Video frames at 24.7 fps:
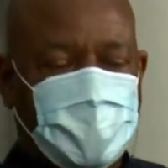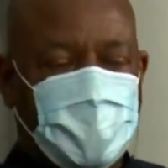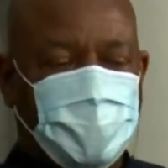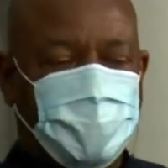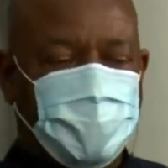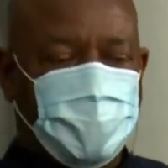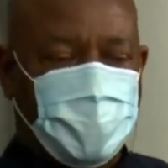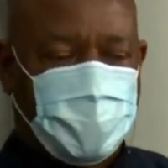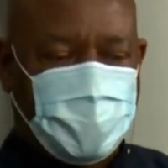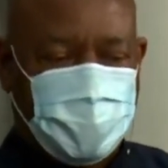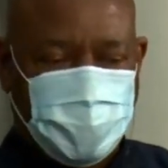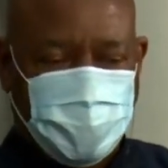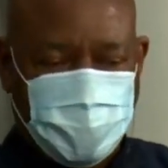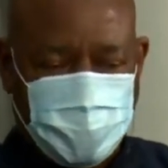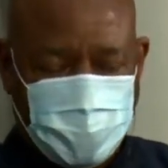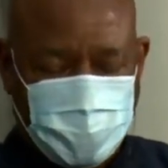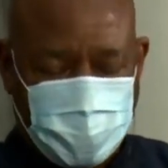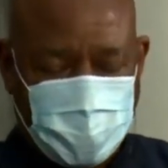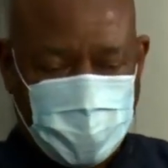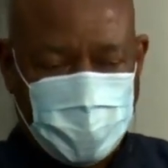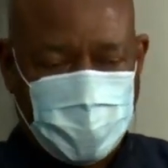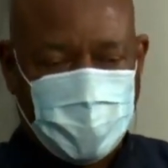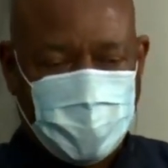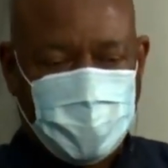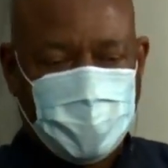
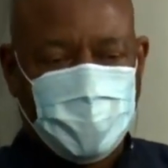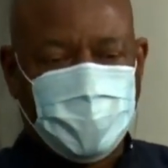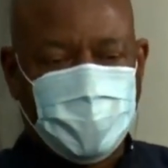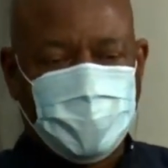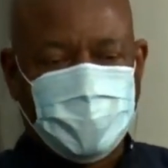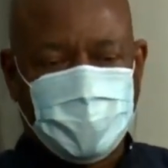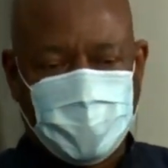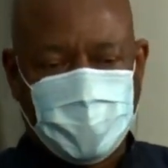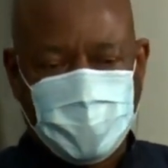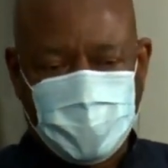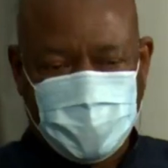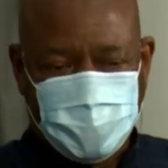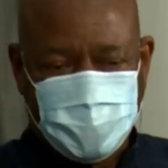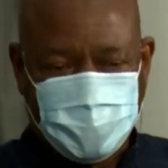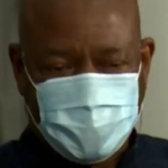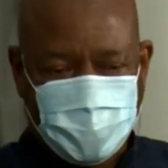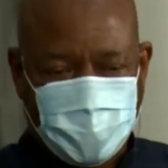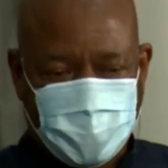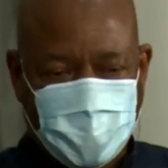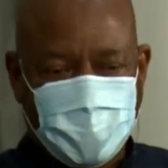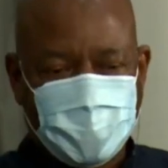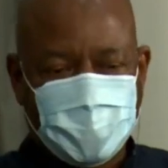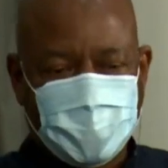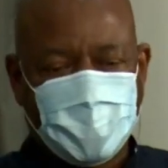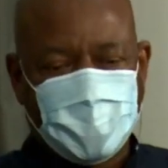diversifying,
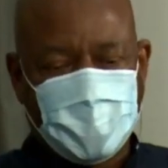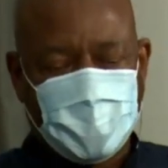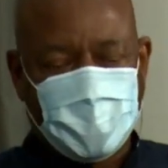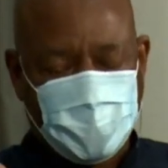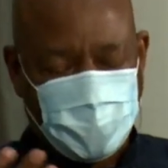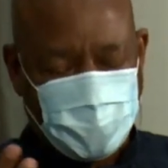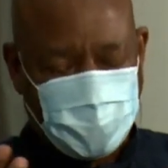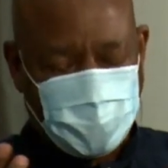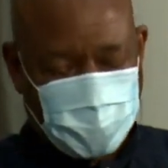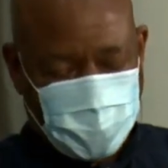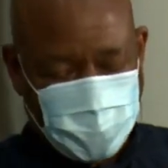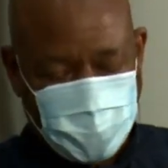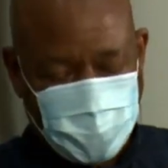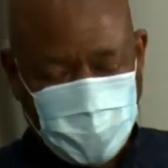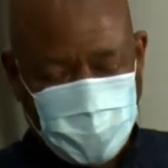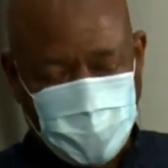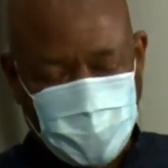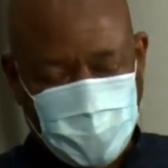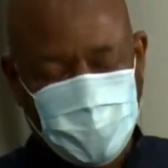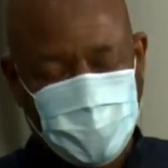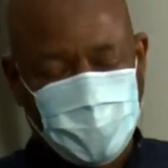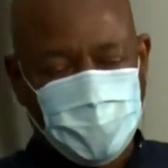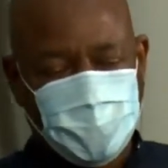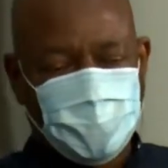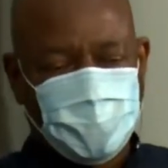intensifying, I can
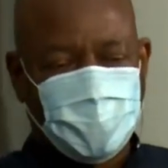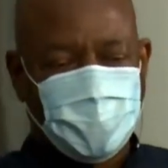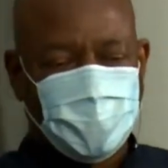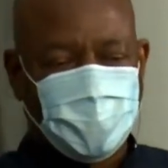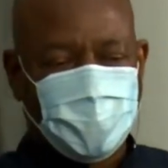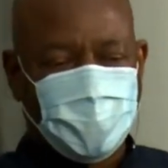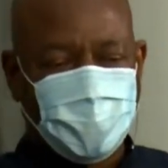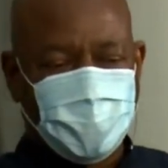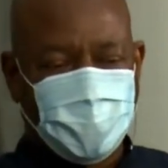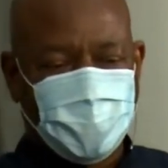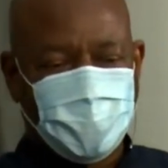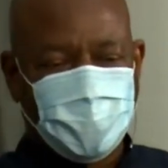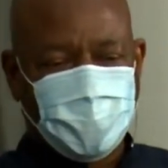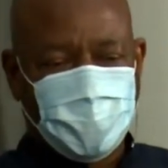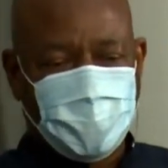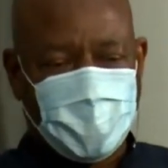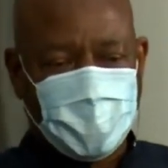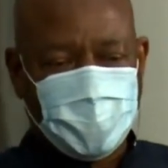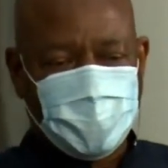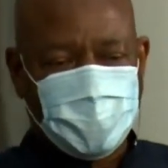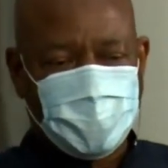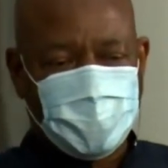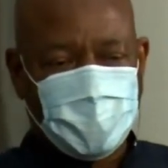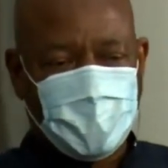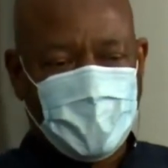continue to borrow those
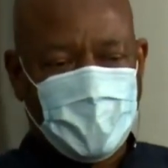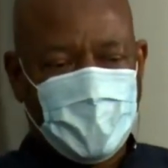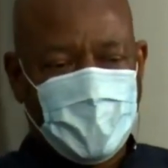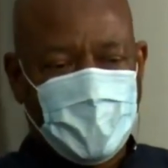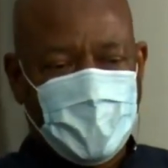words,